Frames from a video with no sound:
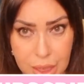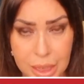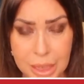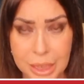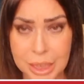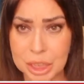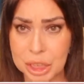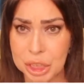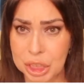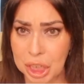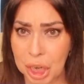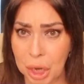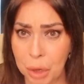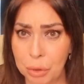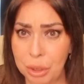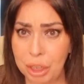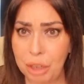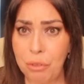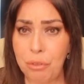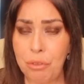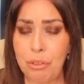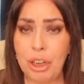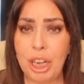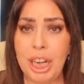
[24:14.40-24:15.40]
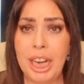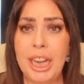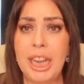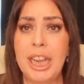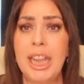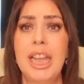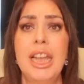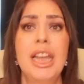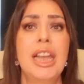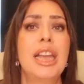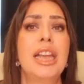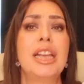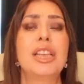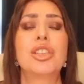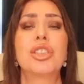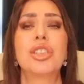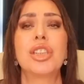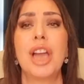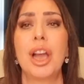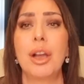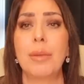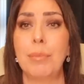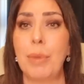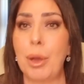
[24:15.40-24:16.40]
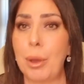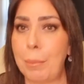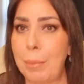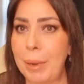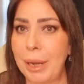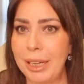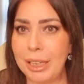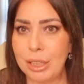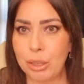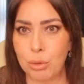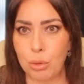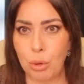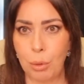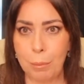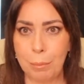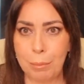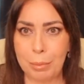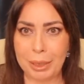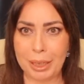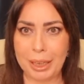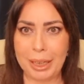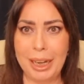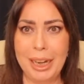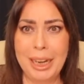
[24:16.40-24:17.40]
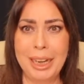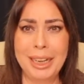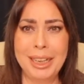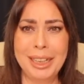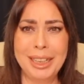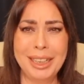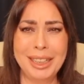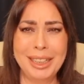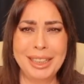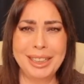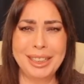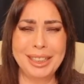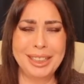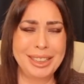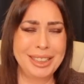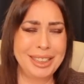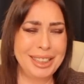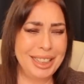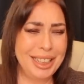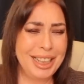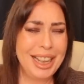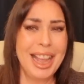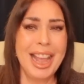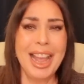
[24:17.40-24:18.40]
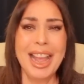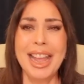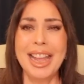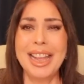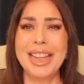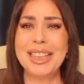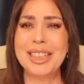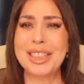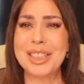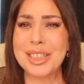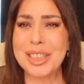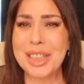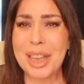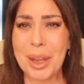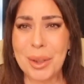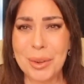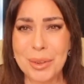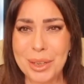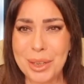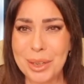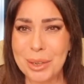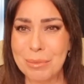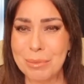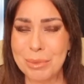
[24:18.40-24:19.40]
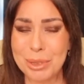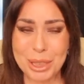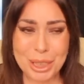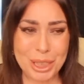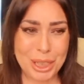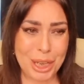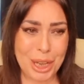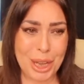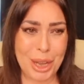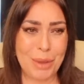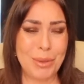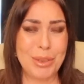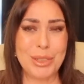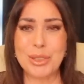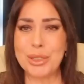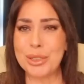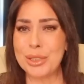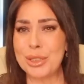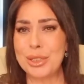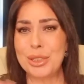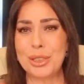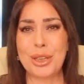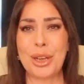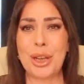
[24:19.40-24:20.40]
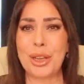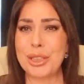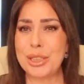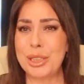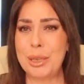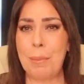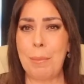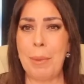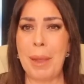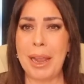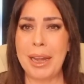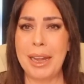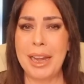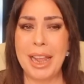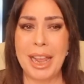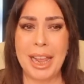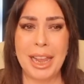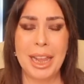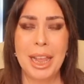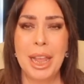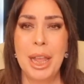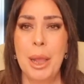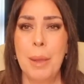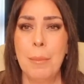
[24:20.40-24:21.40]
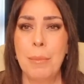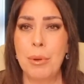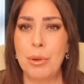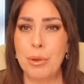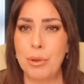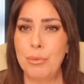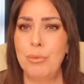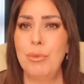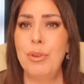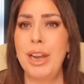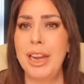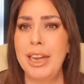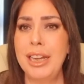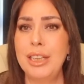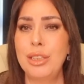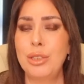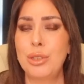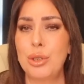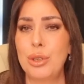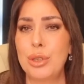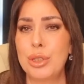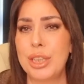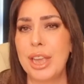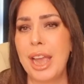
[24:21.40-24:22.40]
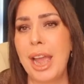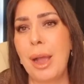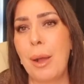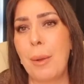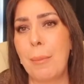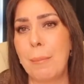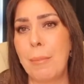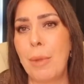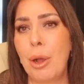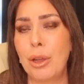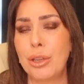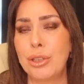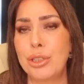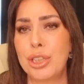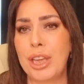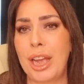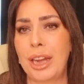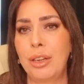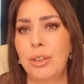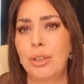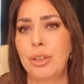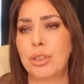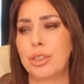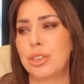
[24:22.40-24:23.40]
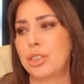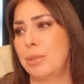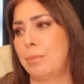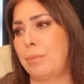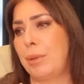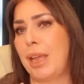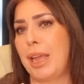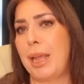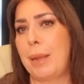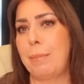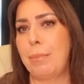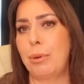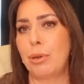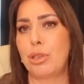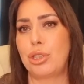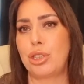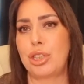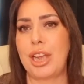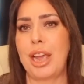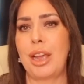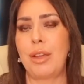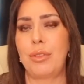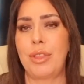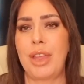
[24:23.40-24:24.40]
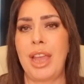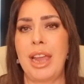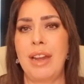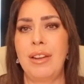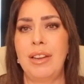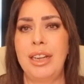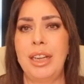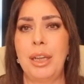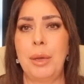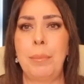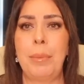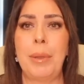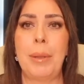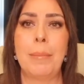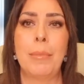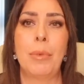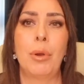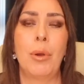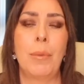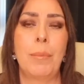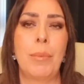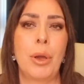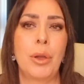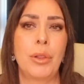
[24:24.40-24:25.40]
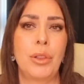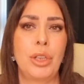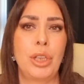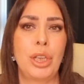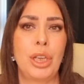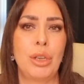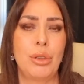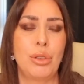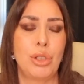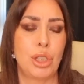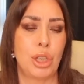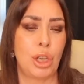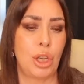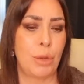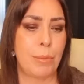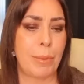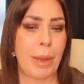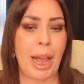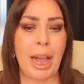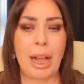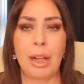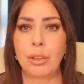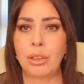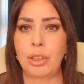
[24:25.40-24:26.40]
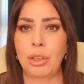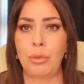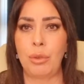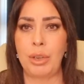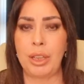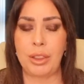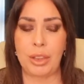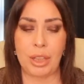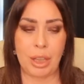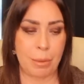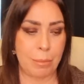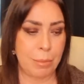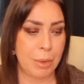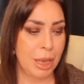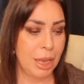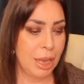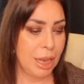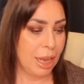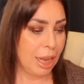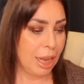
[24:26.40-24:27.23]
It's totally free. My belly's rumbling. It's totally up to you. It doesn't cost a penny, but it really does help my channel to be pushed out there a little bit more by the YouTube algorithm.